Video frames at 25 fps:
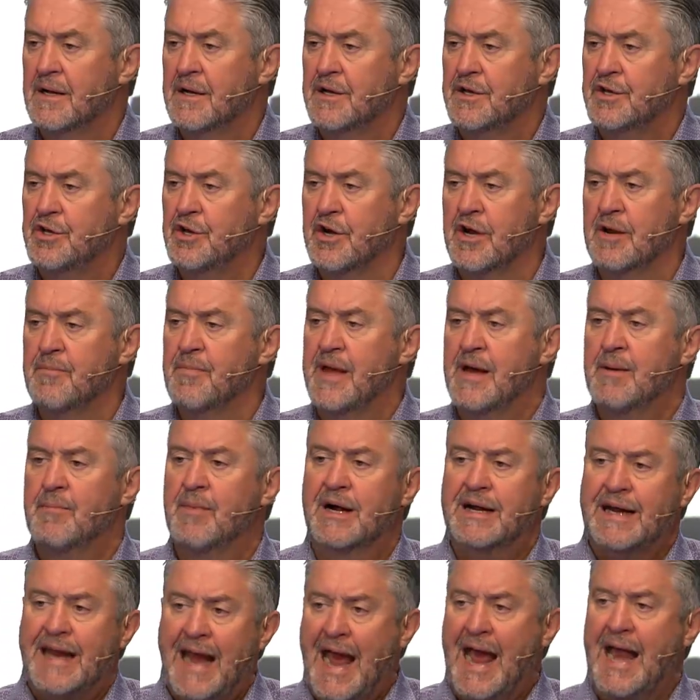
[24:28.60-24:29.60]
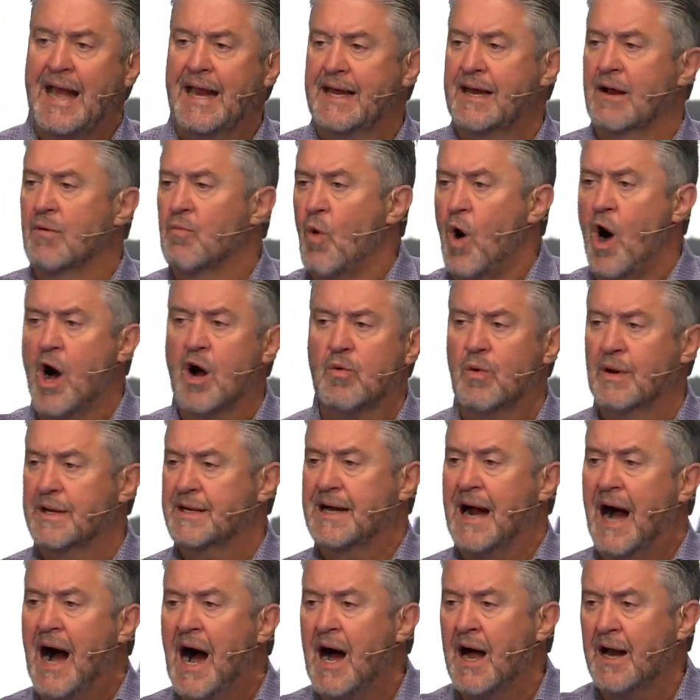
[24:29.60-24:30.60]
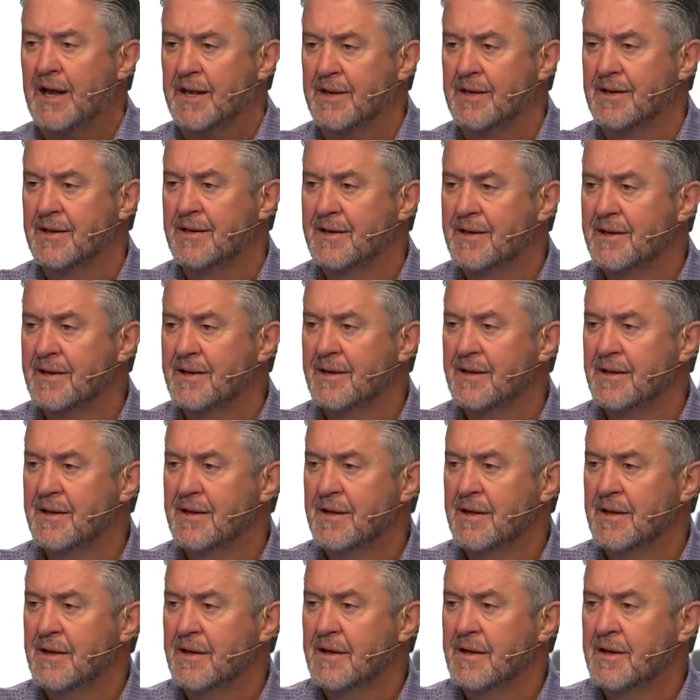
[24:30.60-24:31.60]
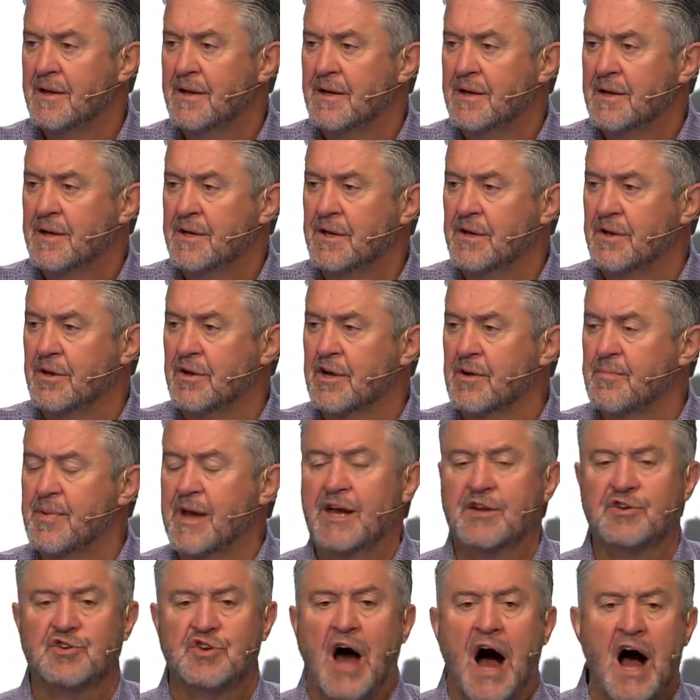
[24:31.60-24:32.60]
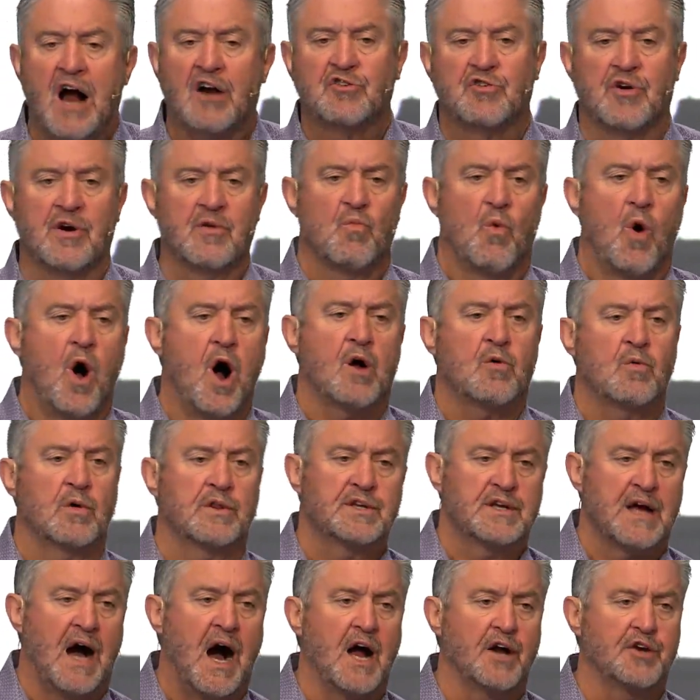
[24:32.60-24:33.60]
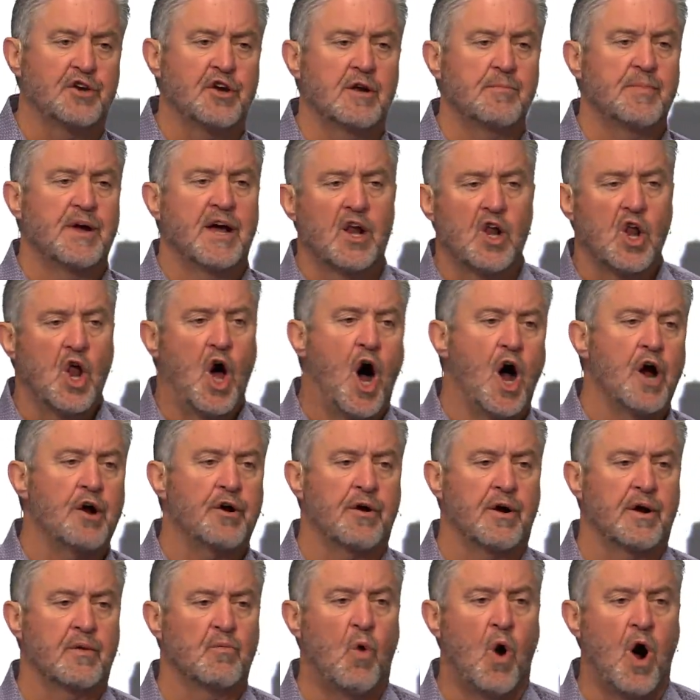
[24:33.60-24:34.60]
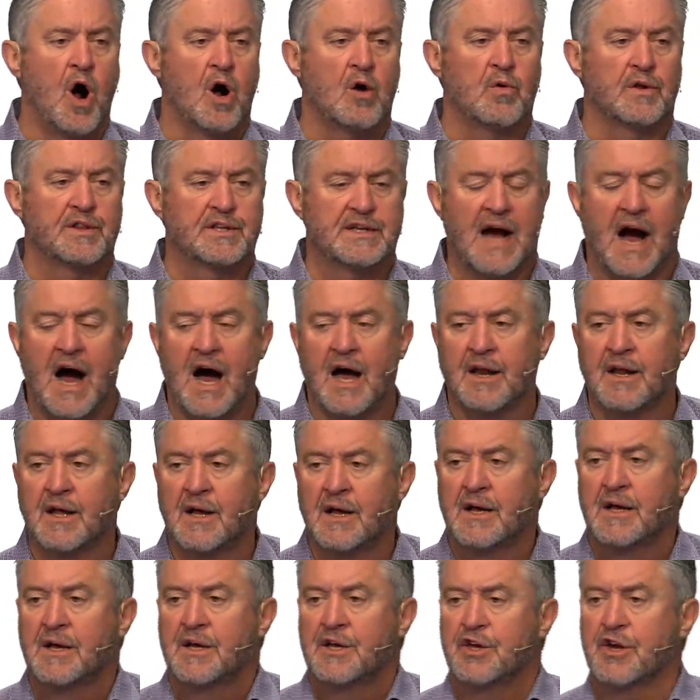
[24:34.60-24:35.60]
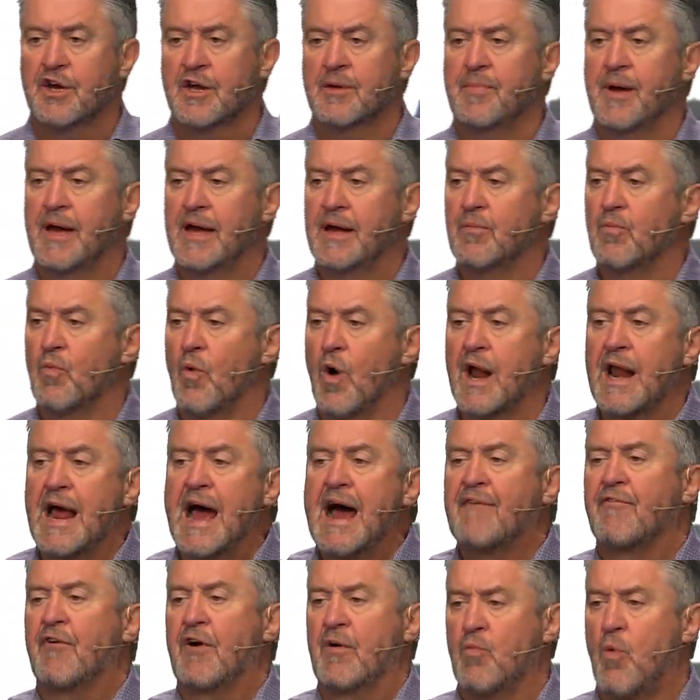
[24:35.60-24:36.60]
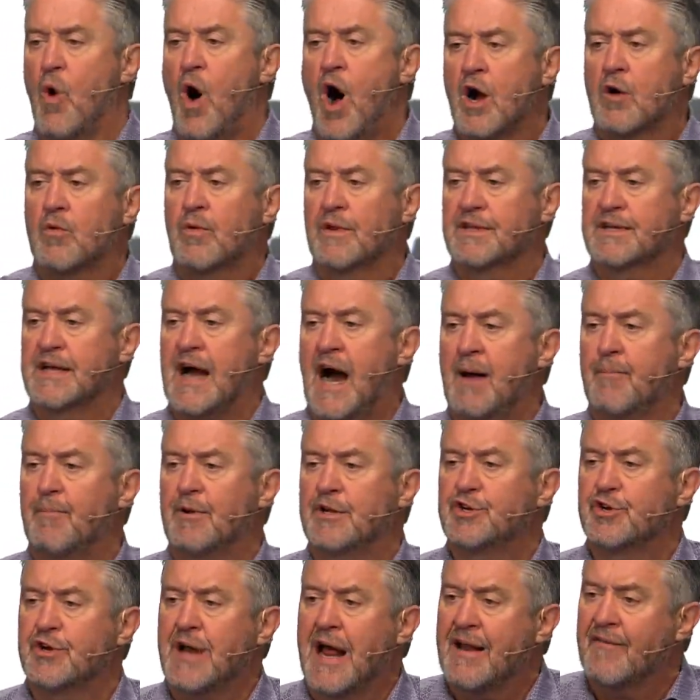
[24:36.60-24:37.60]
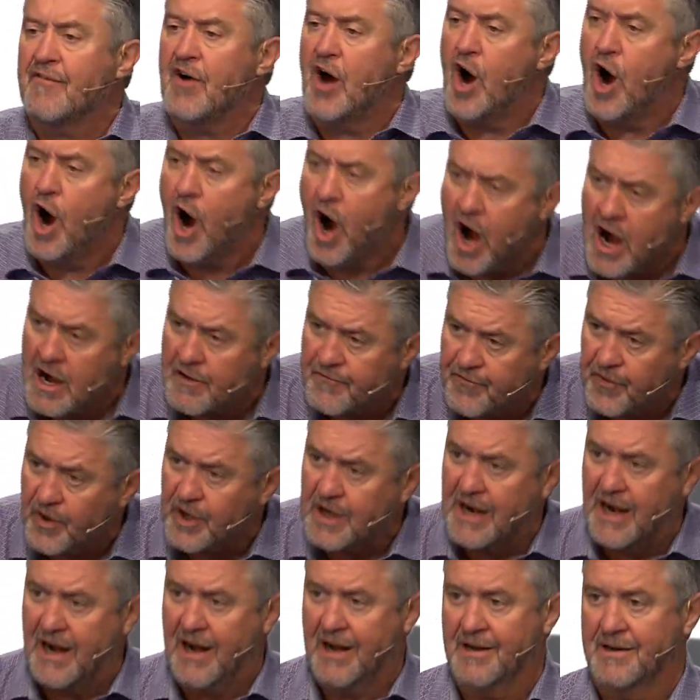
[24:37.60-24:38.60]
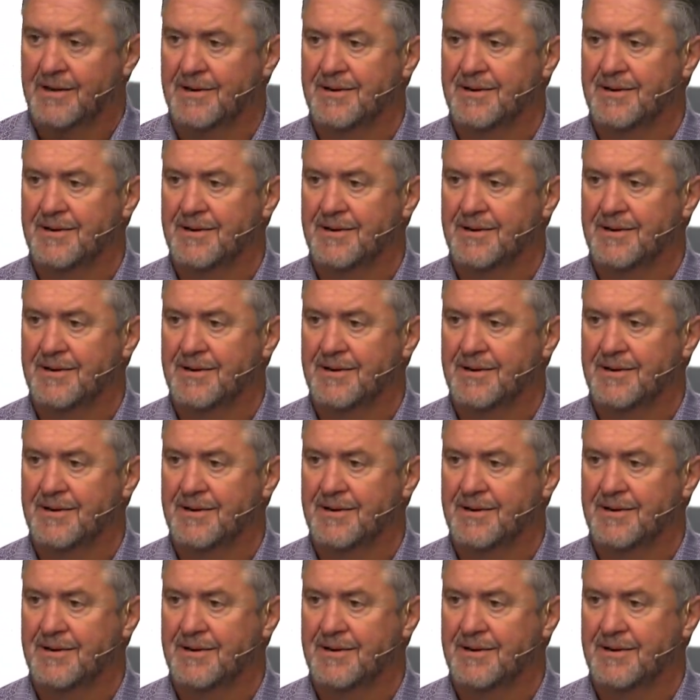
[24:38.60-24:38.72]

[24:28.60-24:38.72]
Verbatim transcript: You can be a mechanic and walk with God. You can be a doctor and walk with God. You can be a lawyer and walk with God. You can be whatever and walk with God, but you got to have a heart for God.